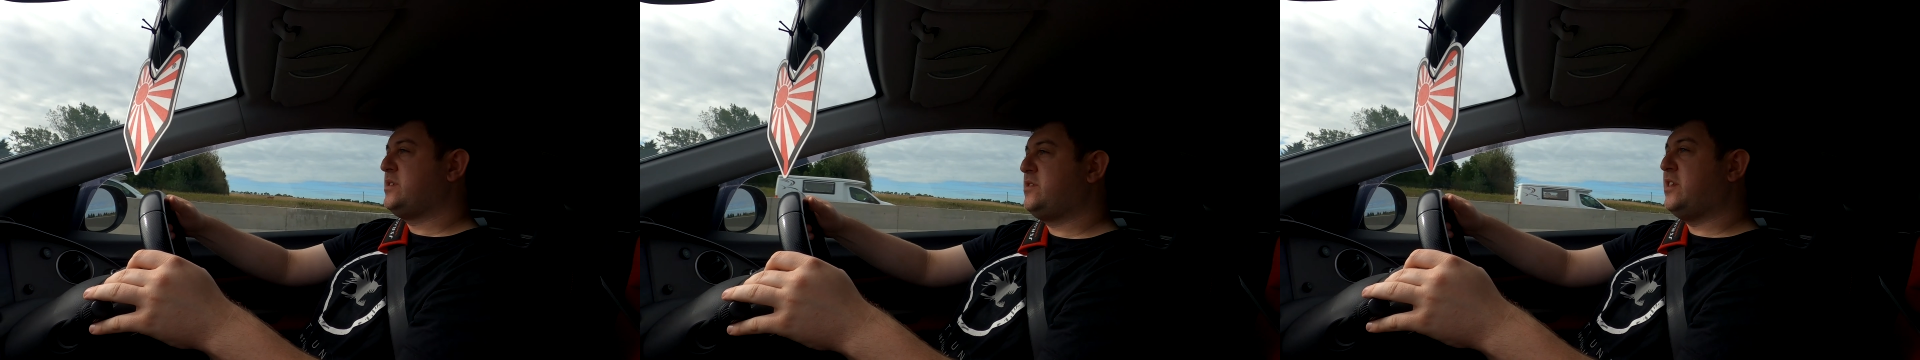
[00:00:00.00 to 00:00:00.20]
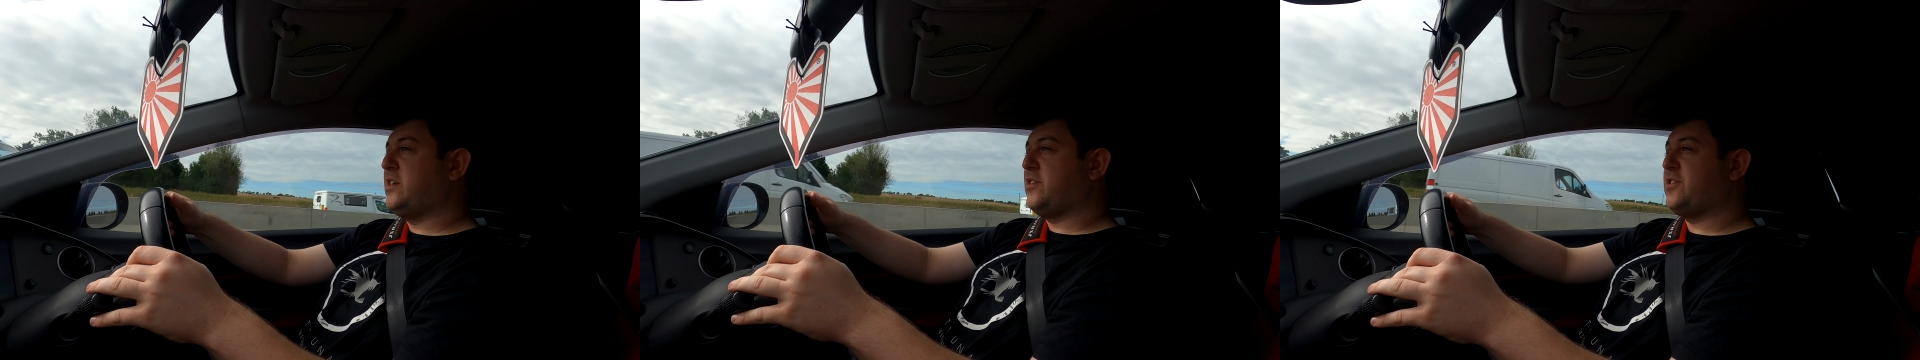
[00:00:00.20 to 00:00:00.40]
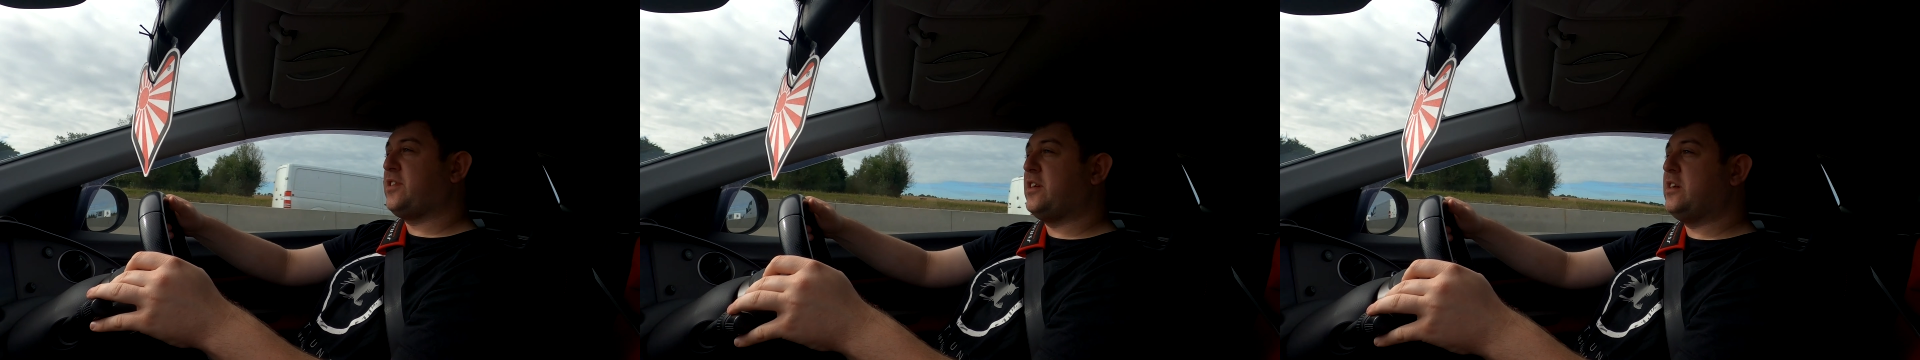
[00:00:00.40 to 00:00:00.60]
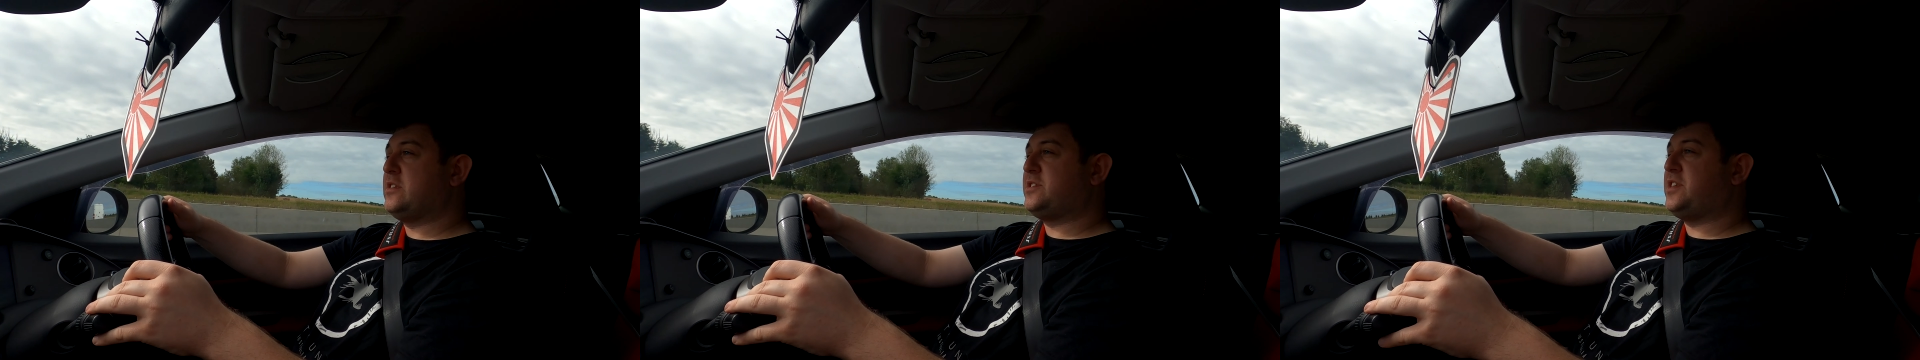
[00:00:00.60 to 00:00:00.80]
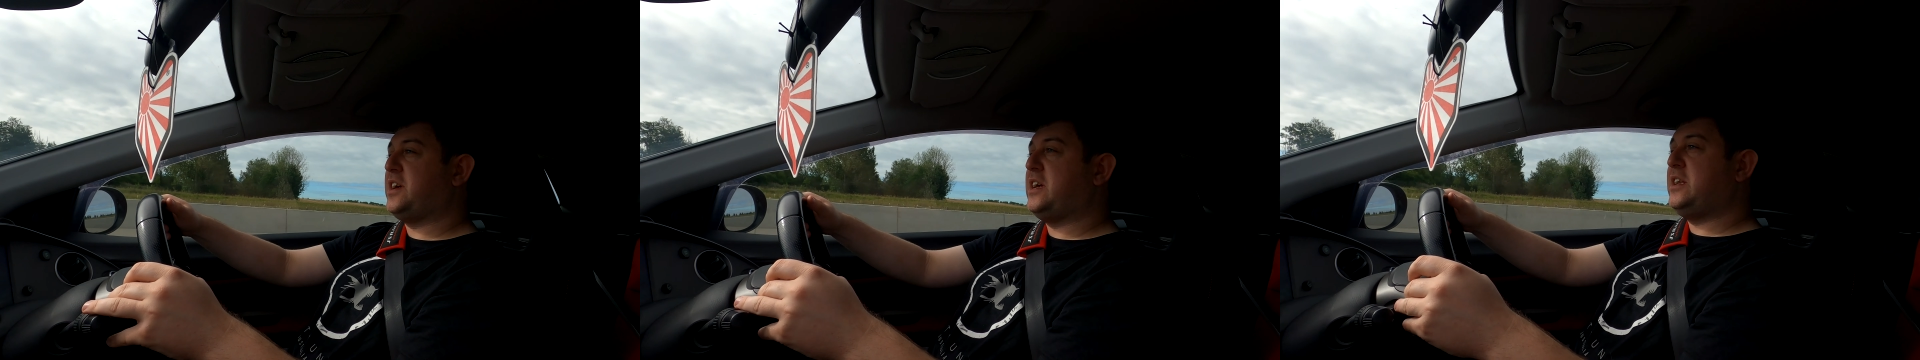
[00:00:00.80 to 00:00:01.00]
did a
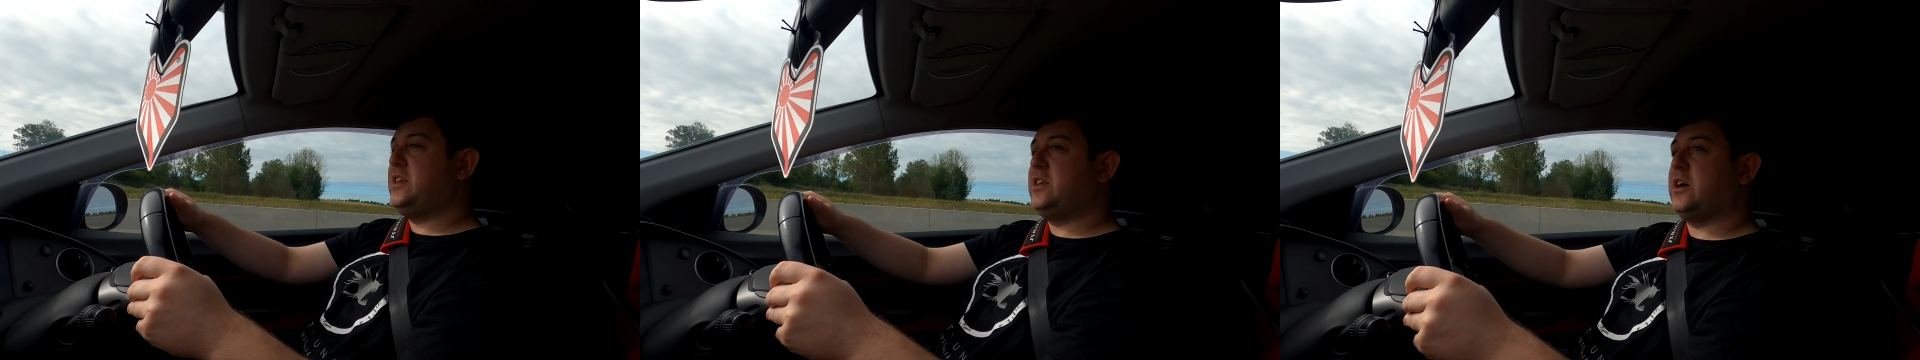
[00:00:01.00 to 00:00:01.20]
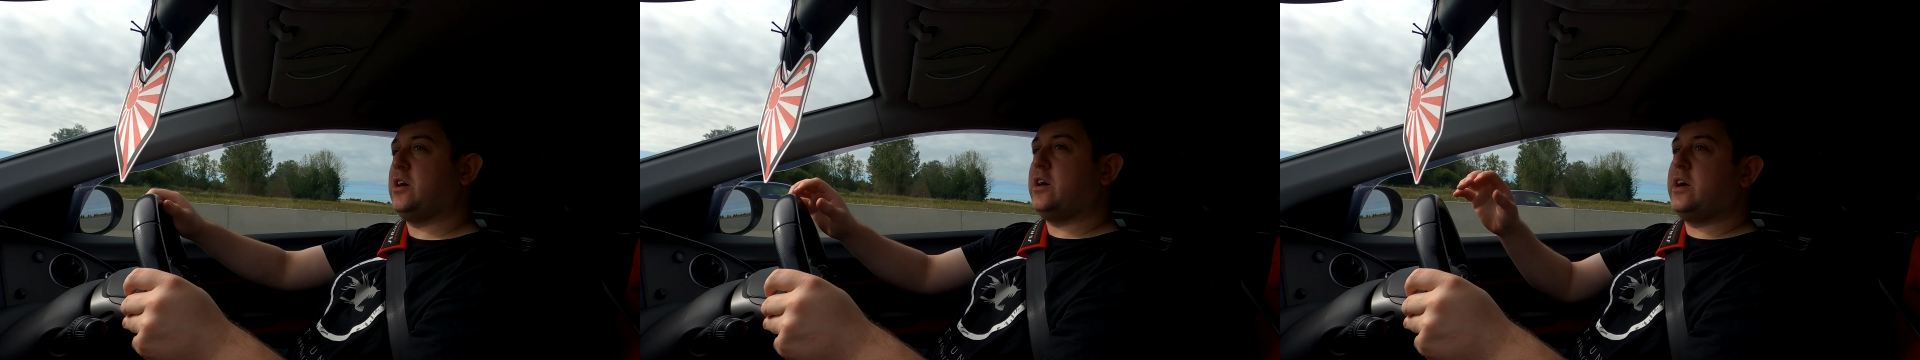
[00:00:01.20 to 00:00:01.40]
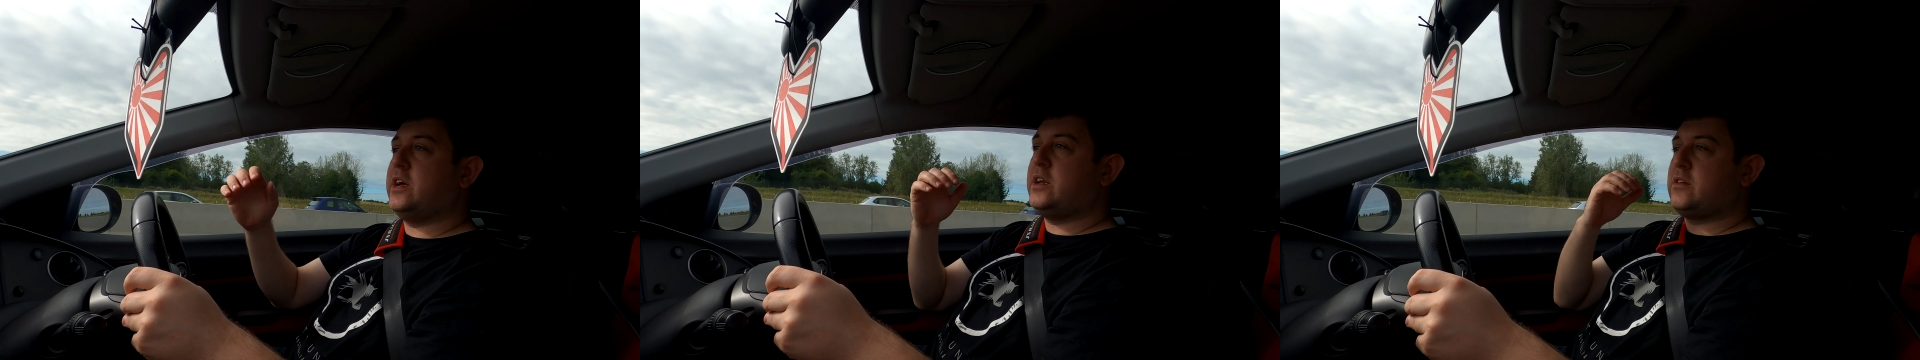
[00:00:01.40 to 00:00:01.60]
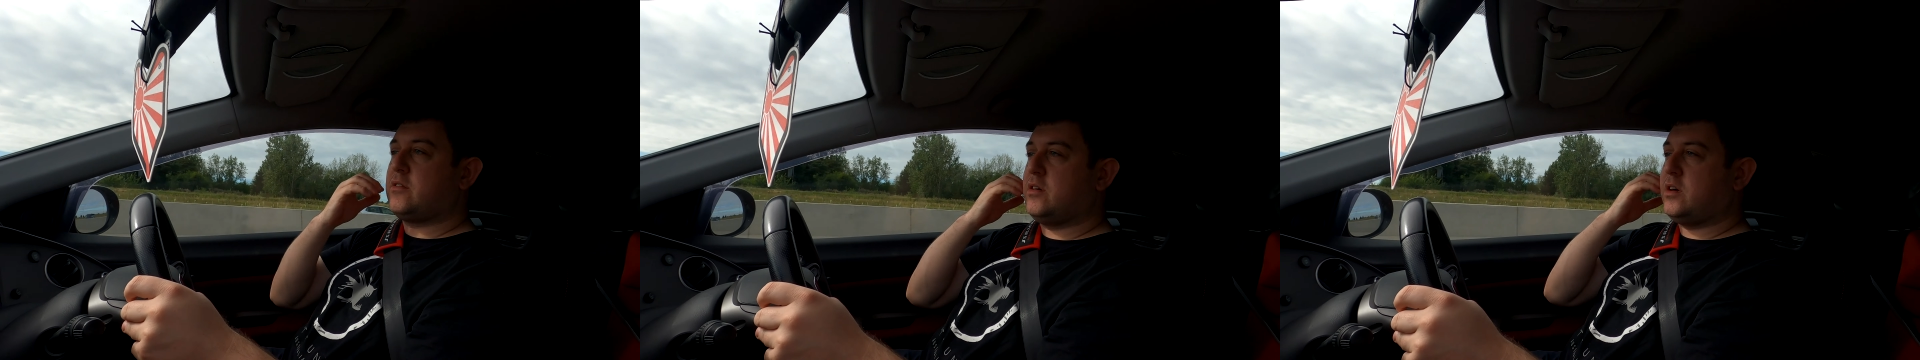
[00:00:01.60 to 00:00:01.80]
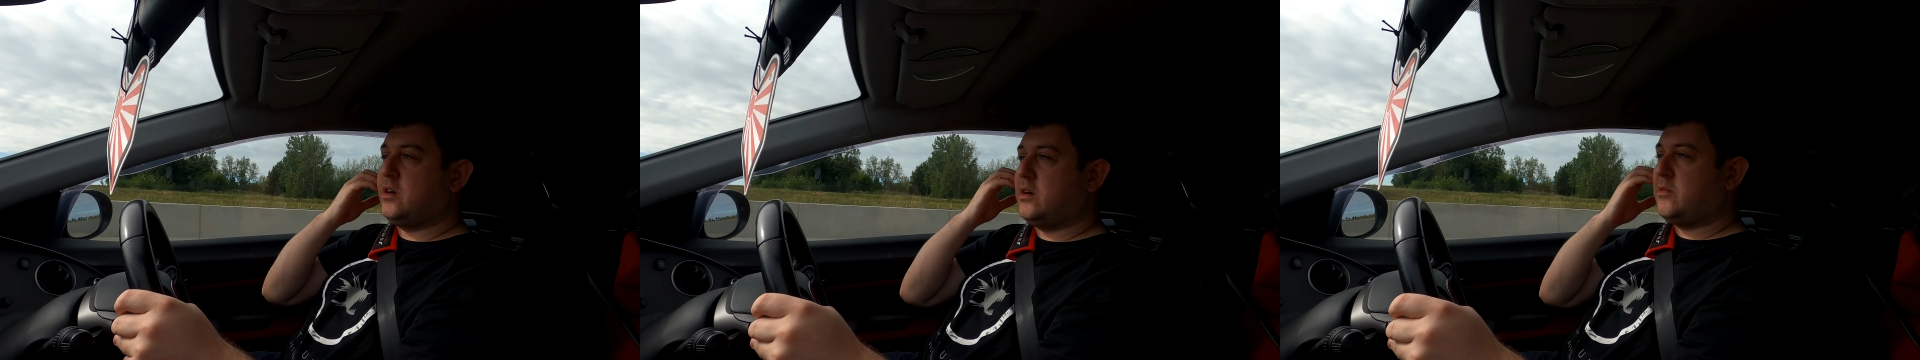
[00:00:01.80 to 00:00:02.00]

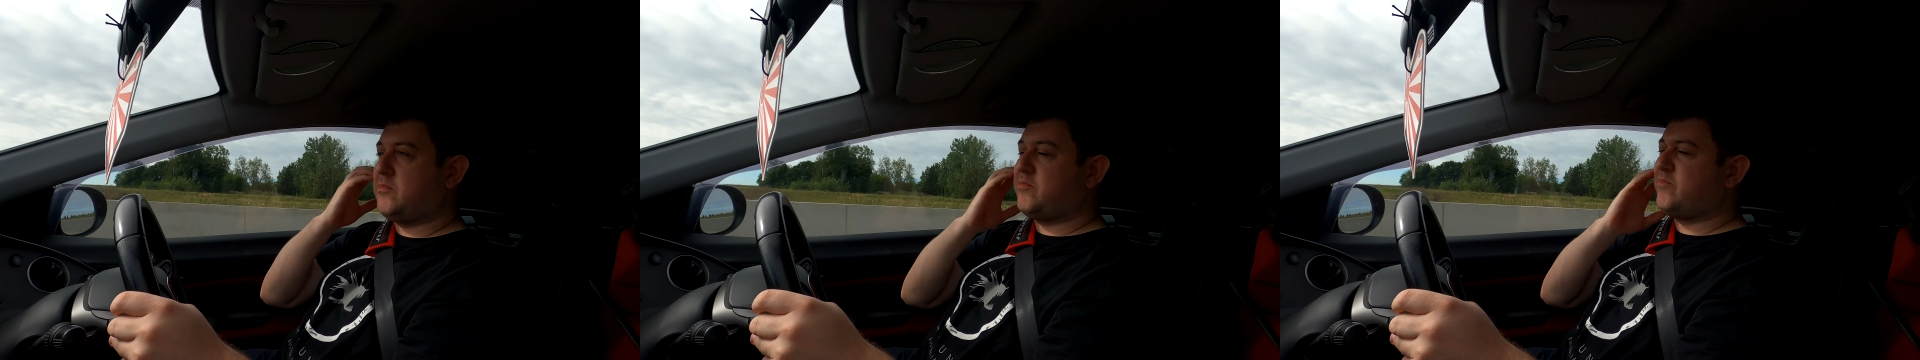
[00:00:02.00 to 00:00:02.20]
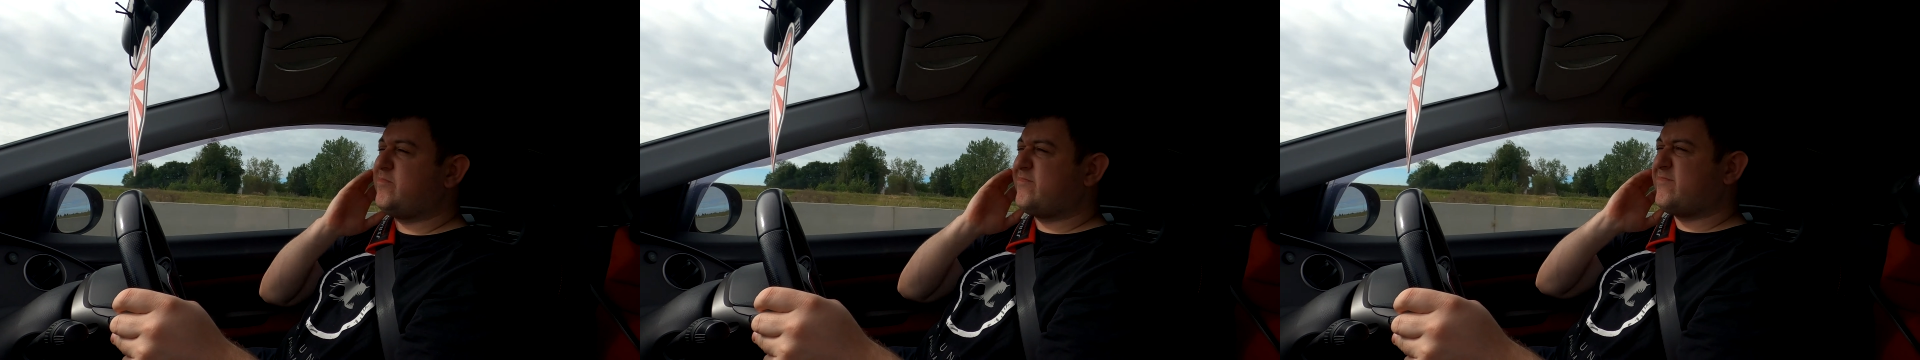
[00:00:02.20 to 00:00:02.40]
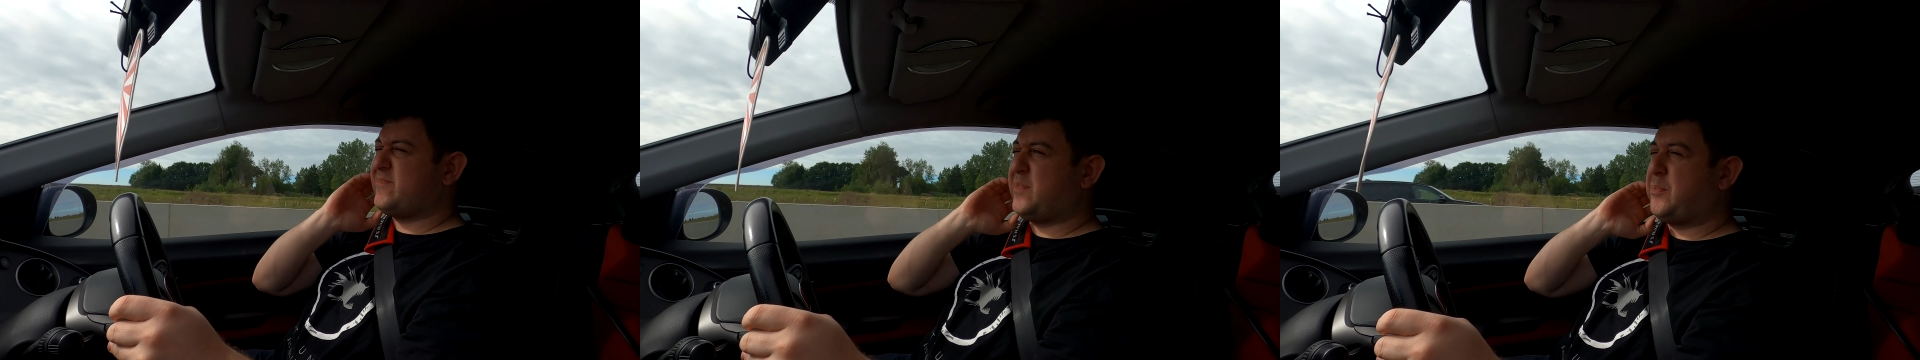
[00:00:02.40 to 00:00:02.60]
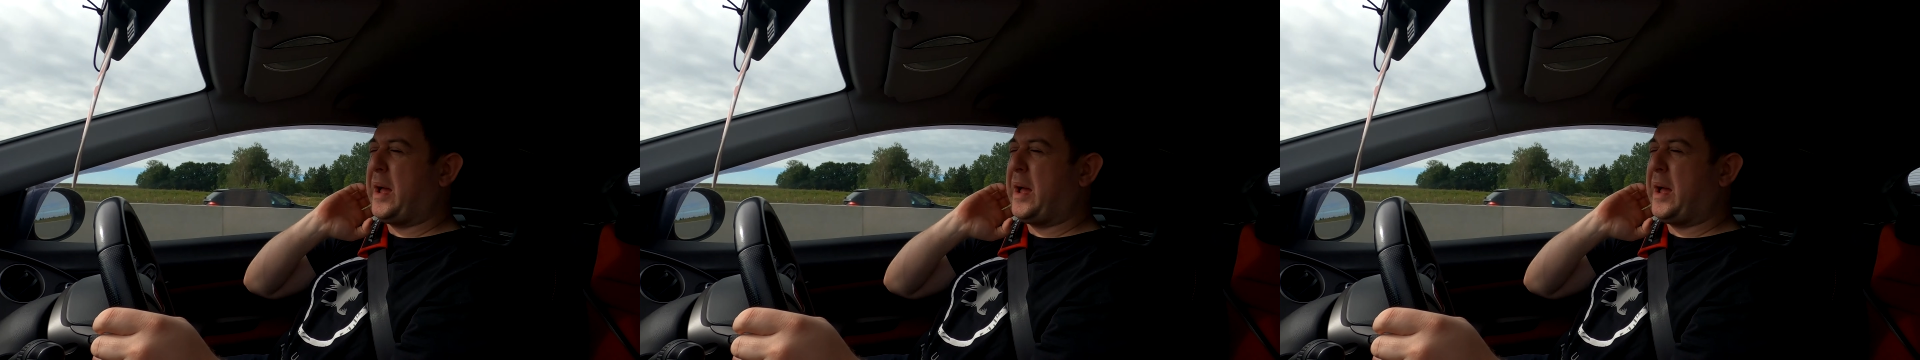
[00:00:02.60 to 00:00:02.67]
13.9